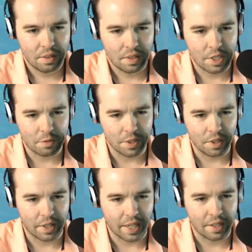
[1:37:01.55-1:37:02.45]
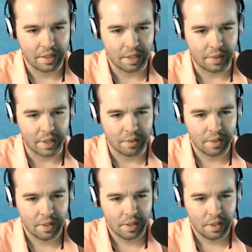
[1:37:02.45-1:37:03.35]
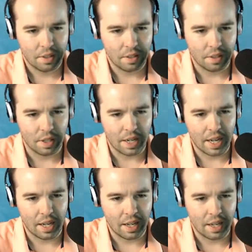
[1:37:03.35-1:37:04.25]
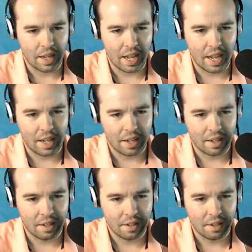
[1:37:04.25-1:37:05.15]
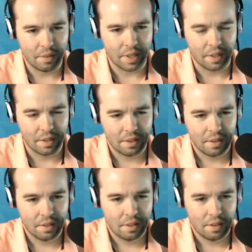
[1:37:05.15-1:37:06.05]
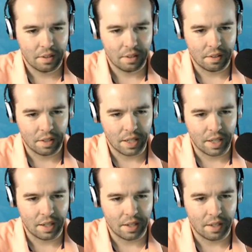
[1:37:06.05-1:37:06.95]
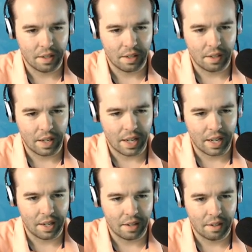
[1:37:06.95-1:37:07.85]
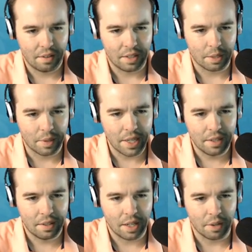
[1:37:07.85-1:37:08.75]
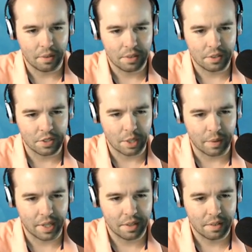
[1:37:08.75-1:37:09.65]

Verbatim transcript: This foot, okay, there we go. Ah, wait. Ah, ah. The other way? Oh, it was the other way.